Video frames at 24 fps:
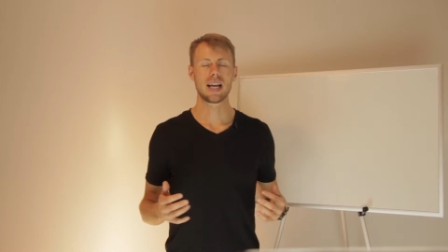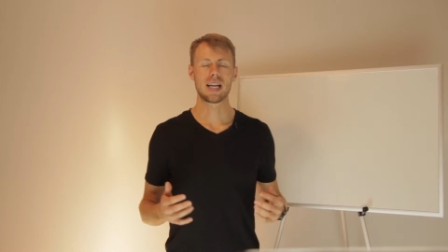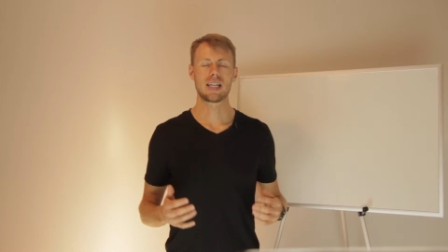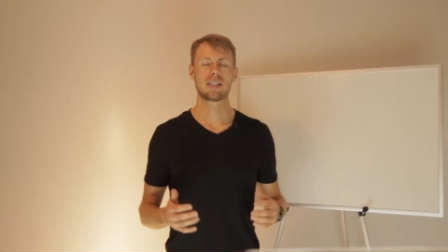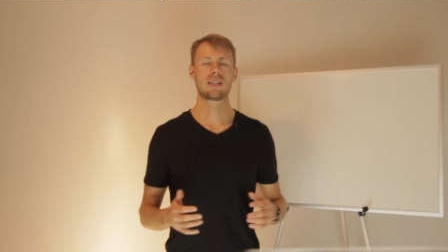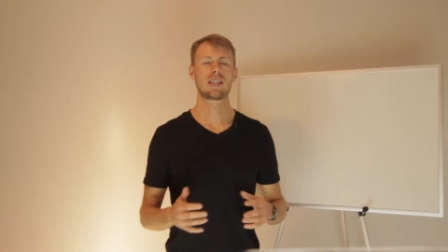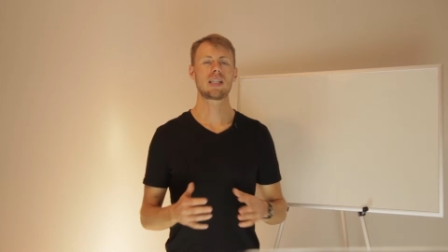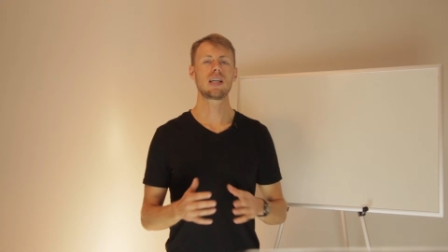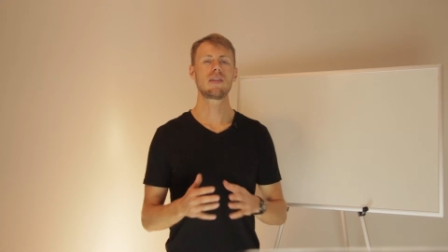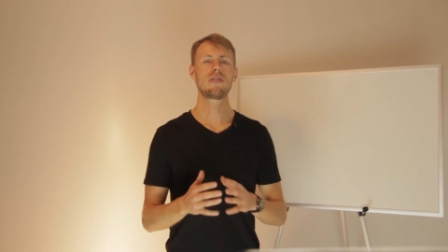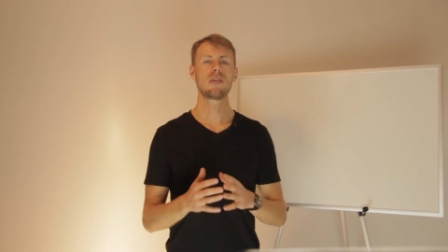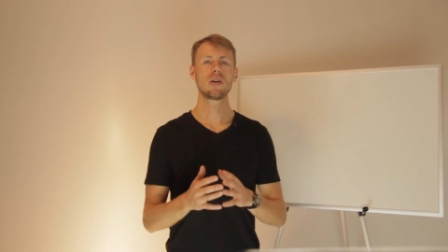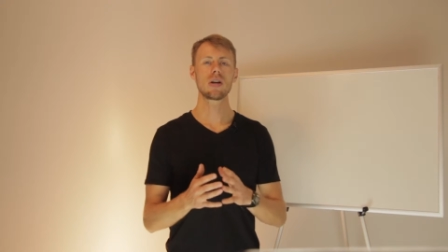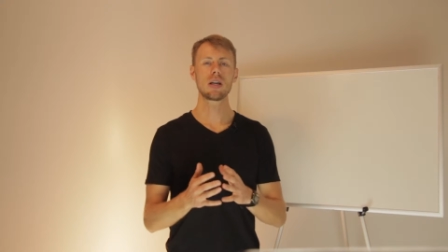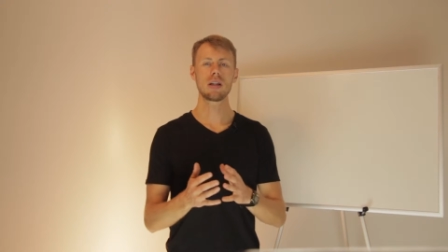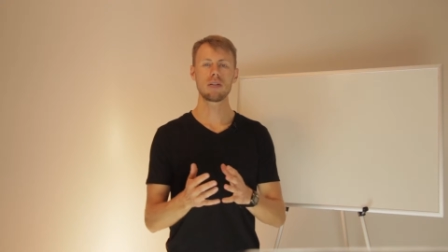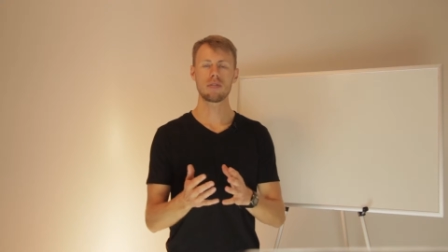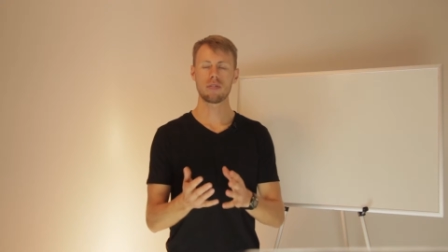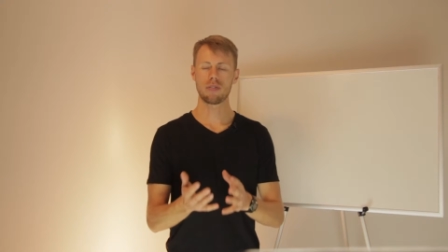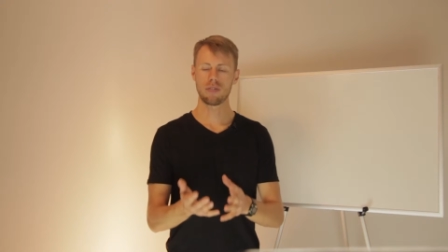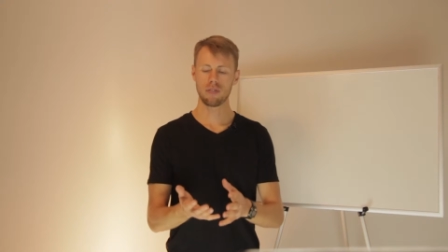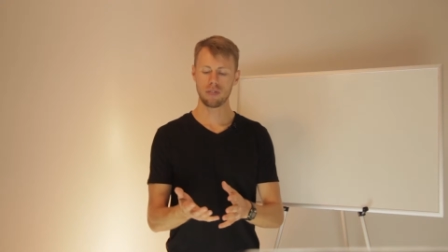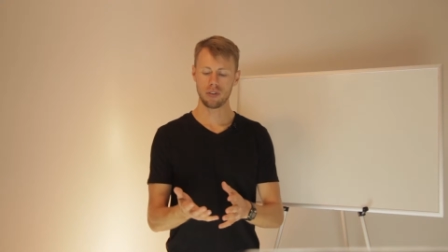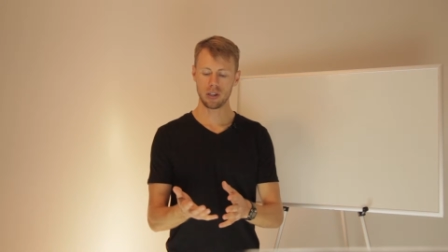and see if you
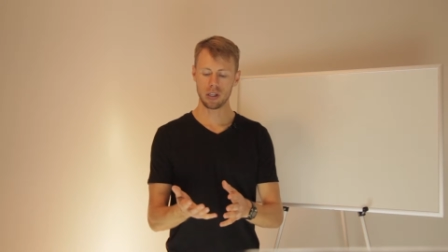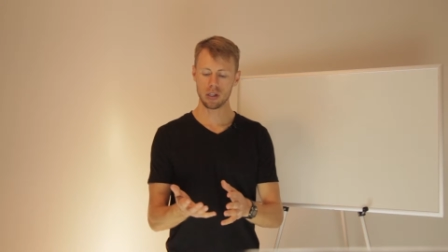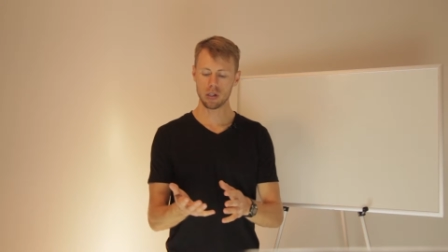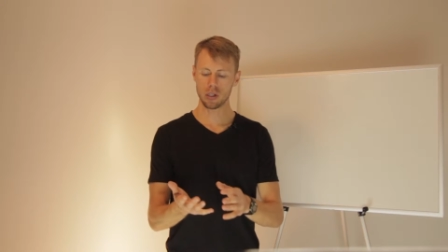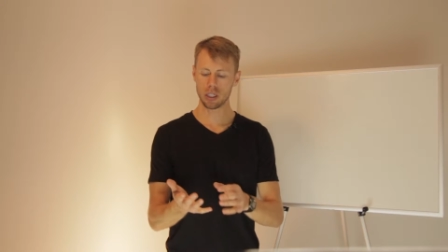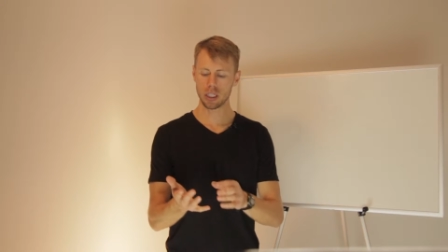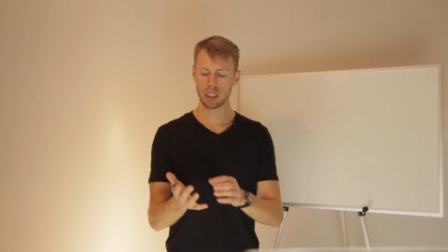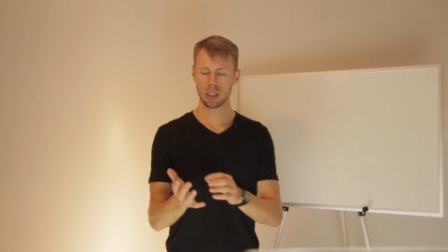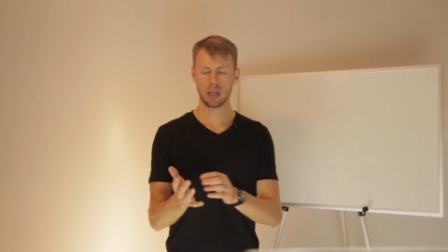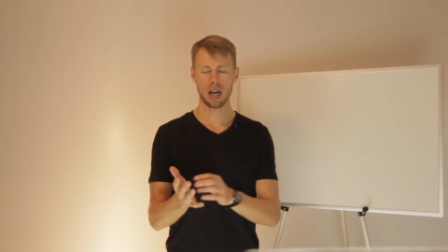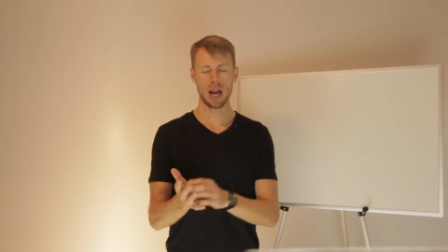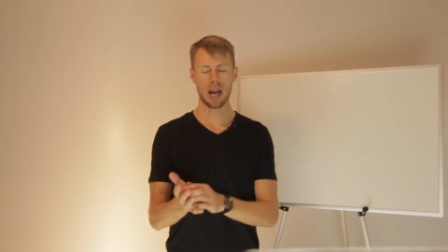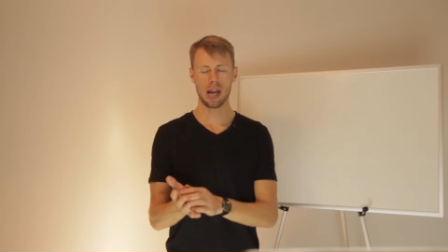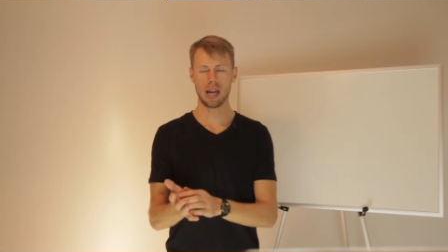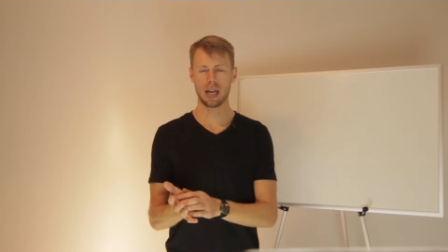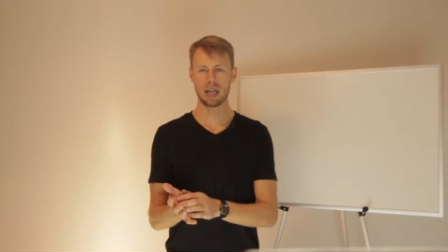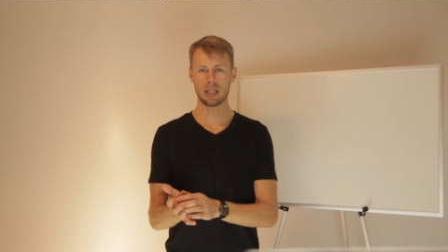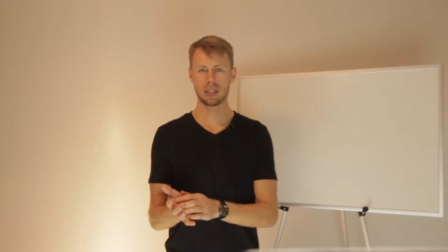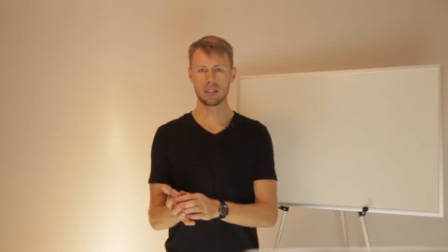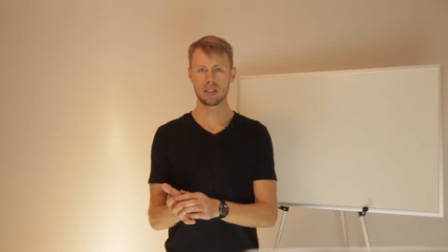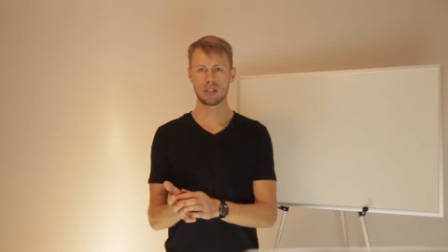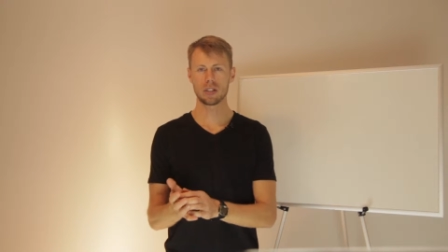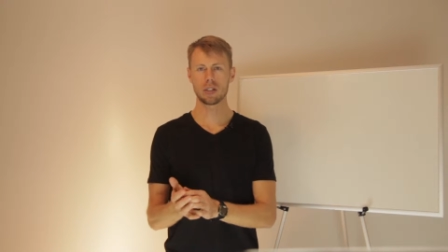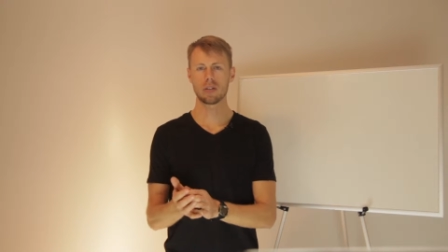can feel your
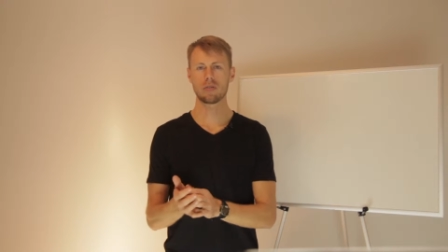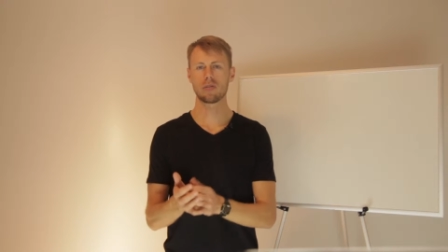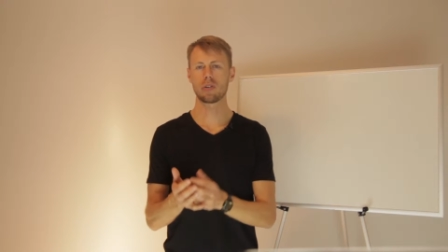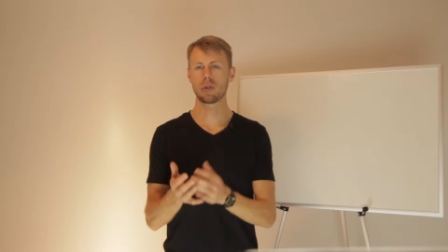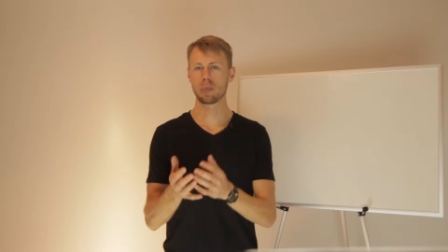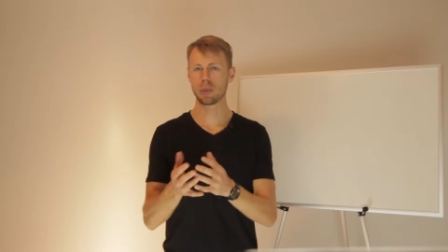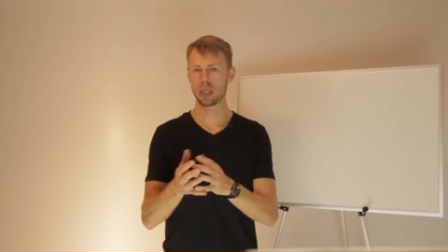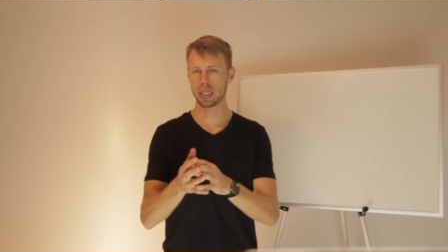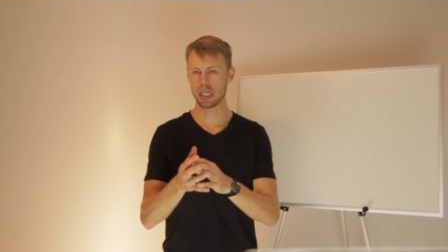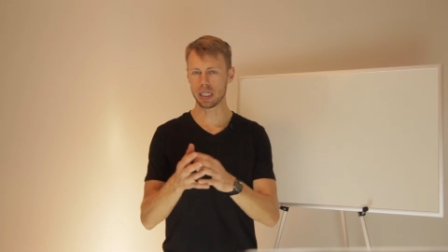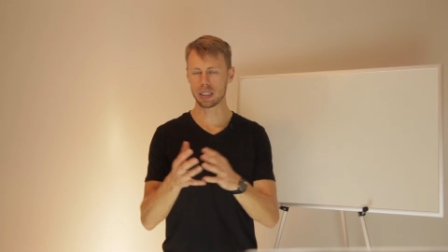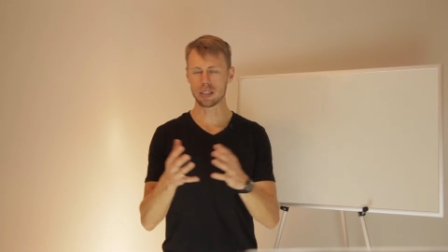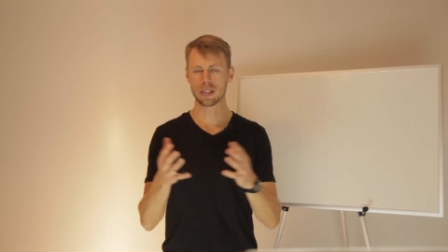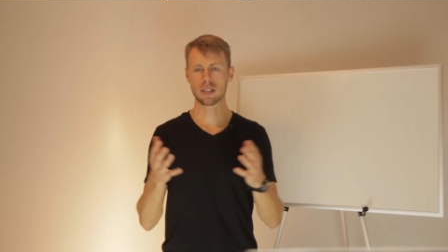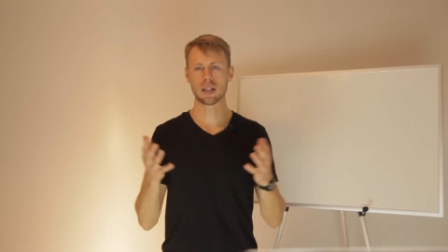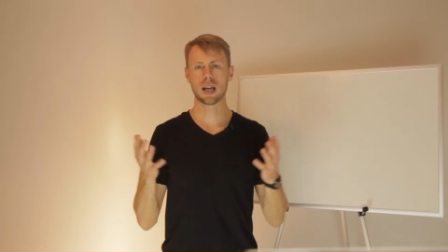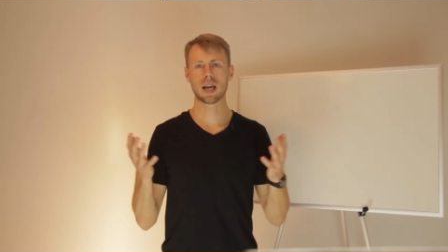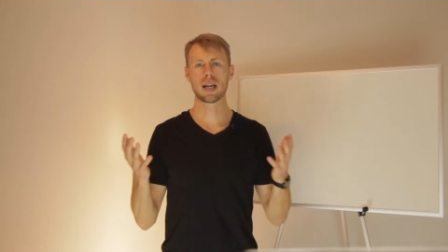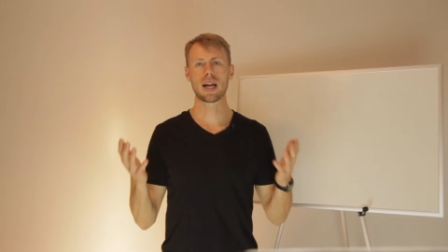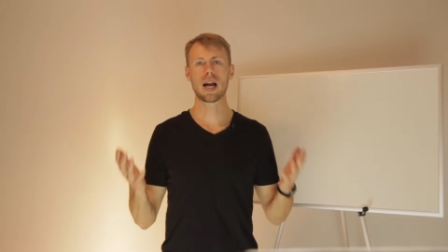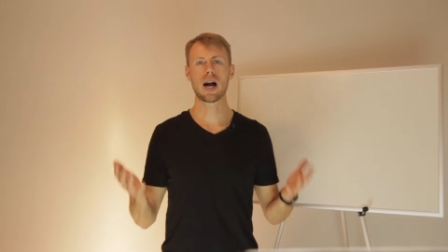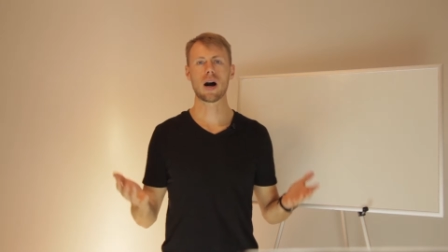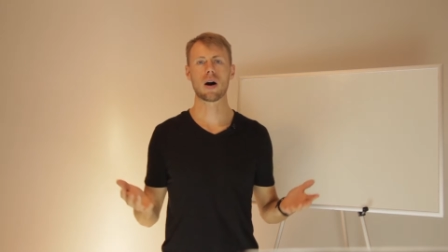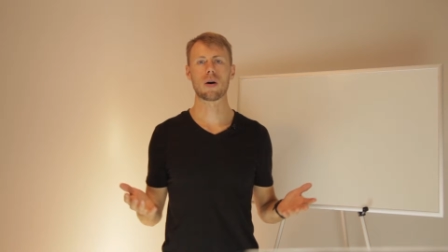hands from the
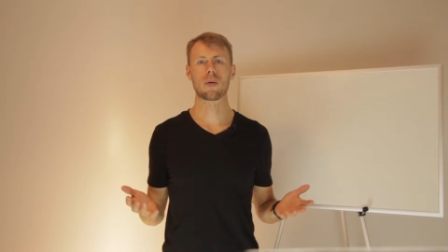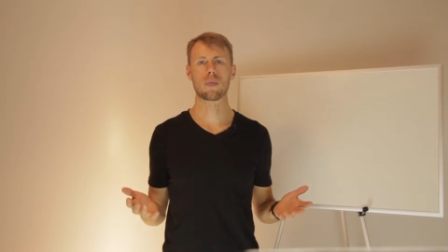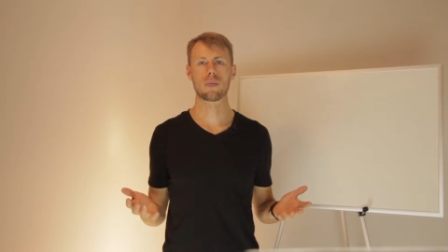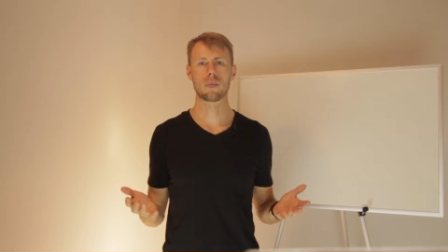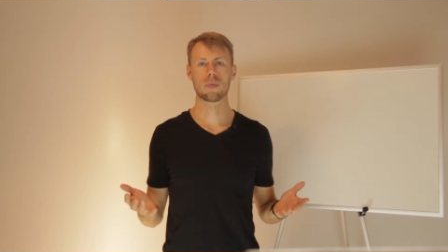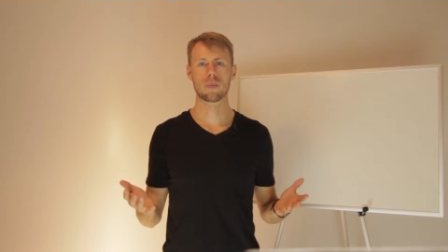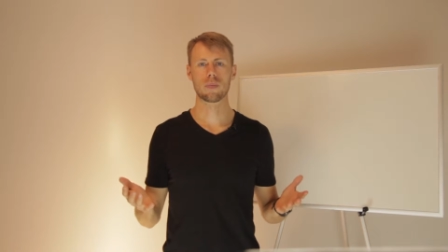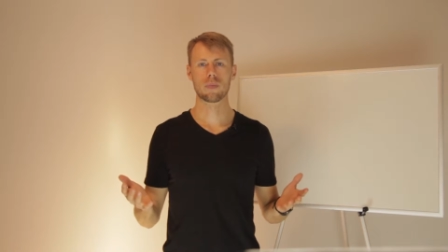inside out.